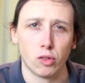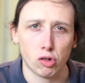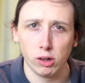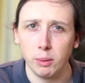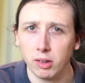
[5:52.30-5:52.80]

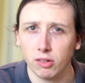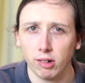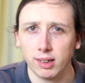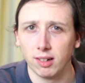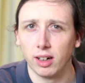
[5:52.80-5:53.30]
treatments
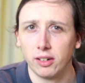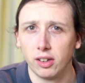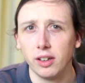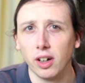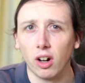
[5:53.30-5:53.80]
for
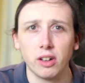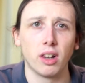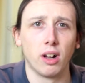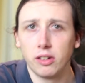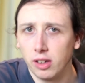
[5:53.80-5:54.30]
anxiety, that
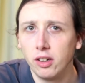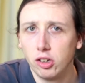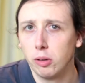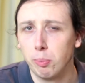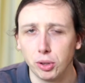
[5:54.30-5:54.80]
I think you
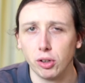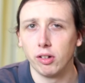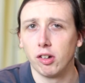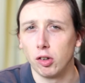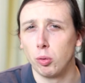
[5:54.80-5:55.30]
should pursue
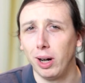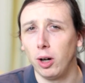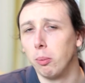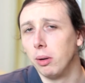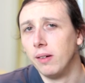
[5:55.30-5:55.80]
those as
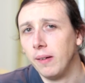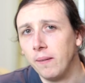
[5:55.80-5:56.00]
well, but